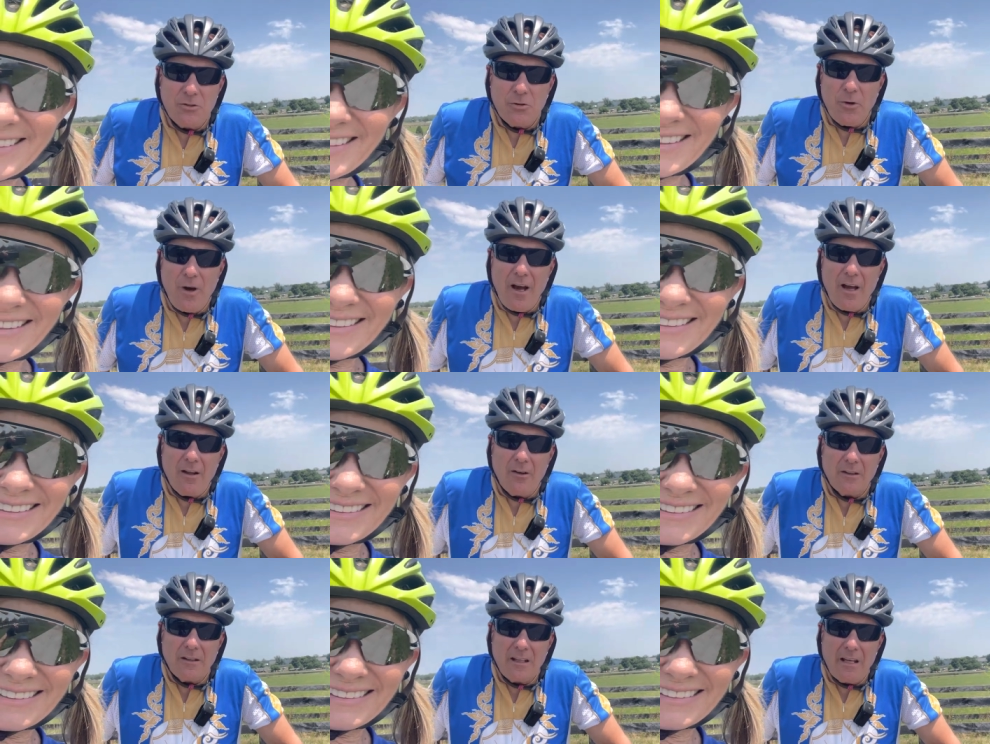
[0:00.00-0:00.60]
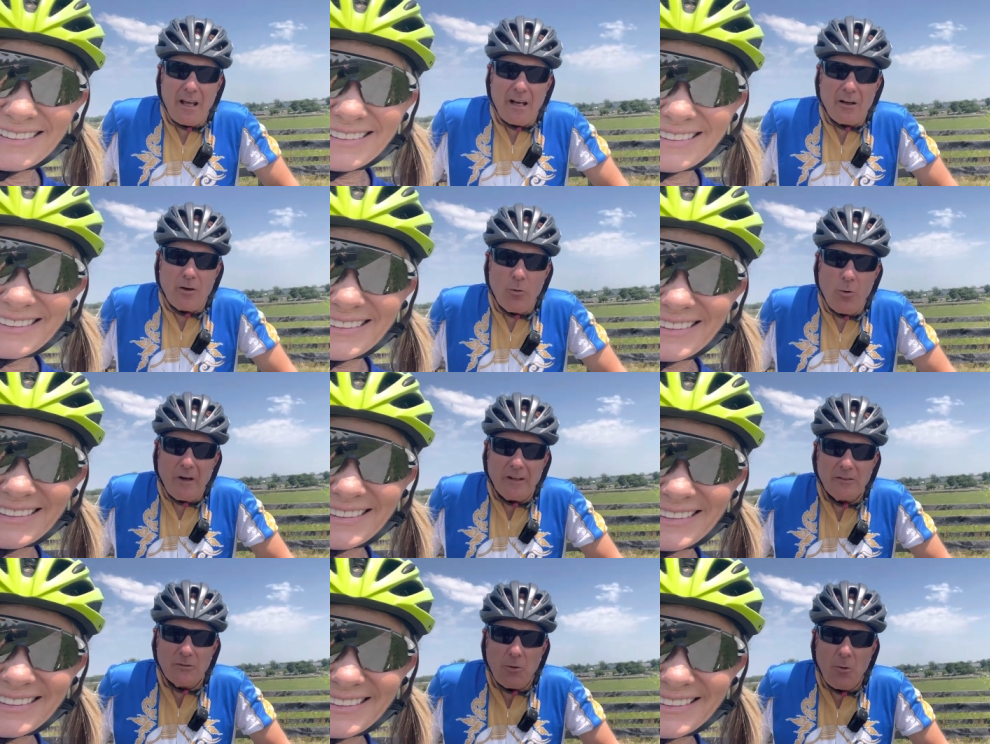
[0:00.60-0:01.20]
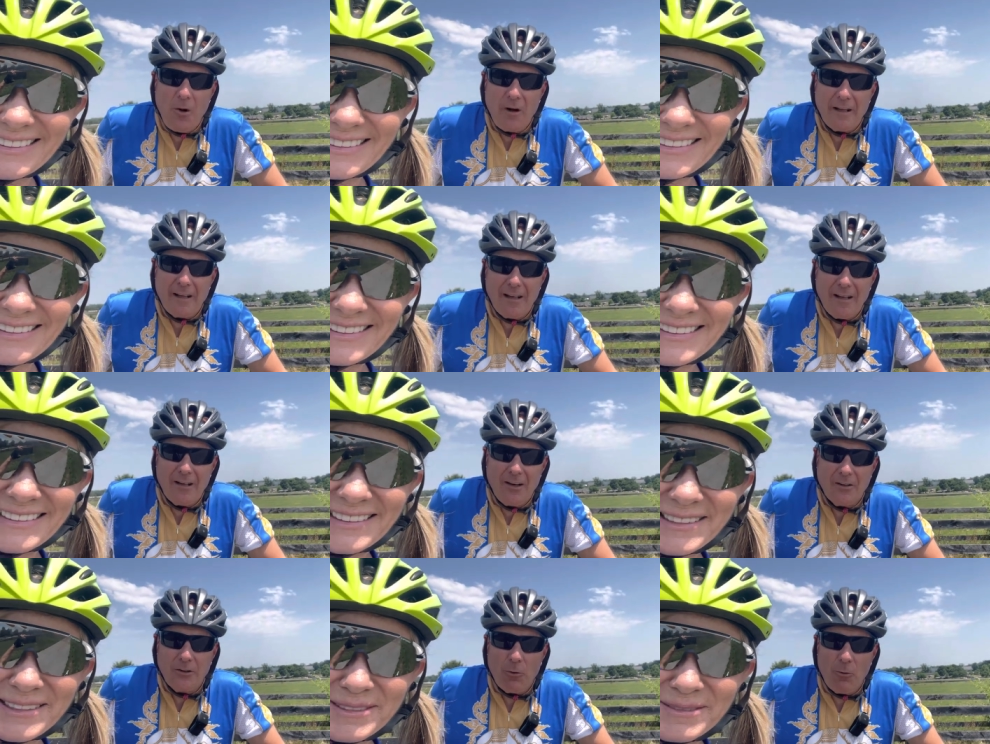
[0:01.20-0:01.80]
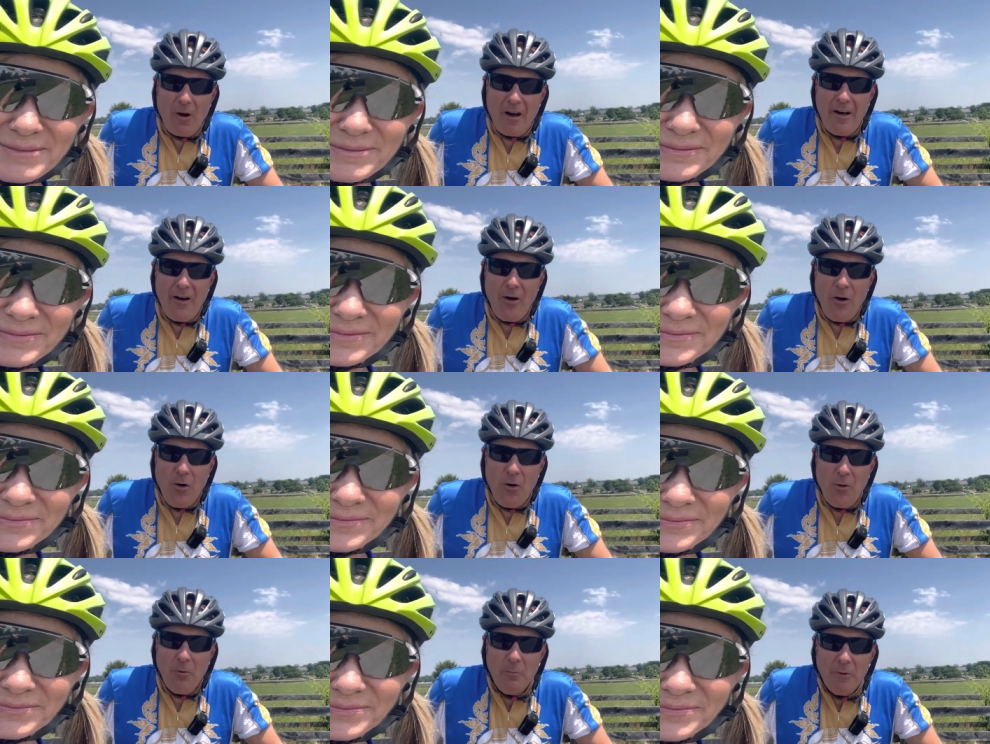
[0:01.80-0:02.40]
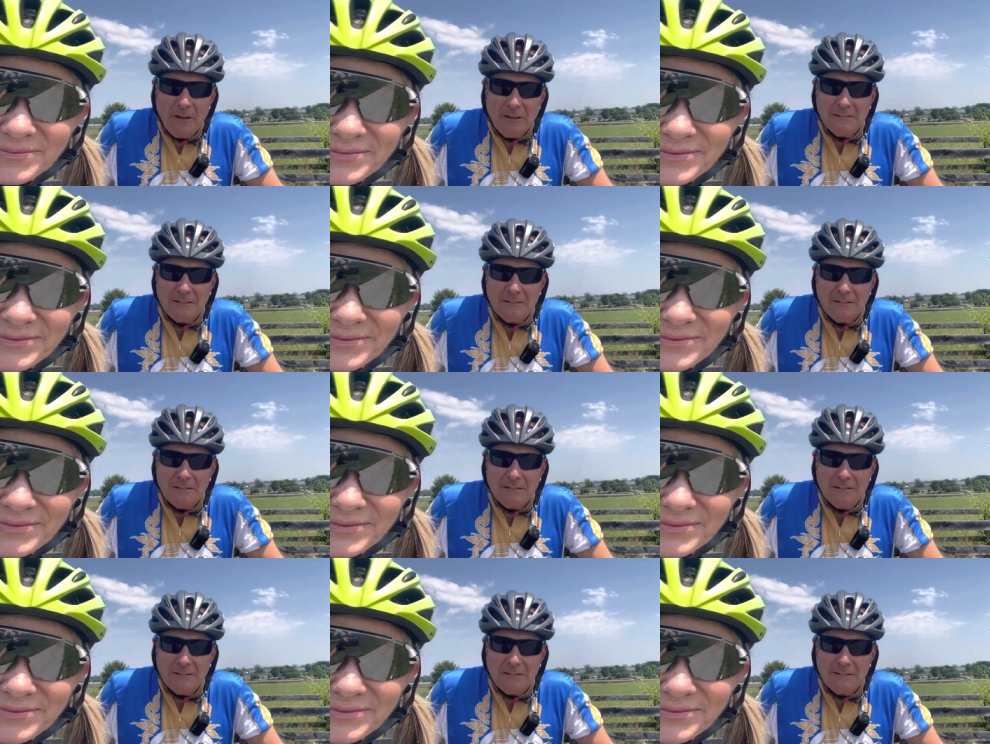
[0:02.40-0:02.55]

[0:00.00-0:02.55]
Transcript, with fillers: Trail, you get a quick 20 in on your way home.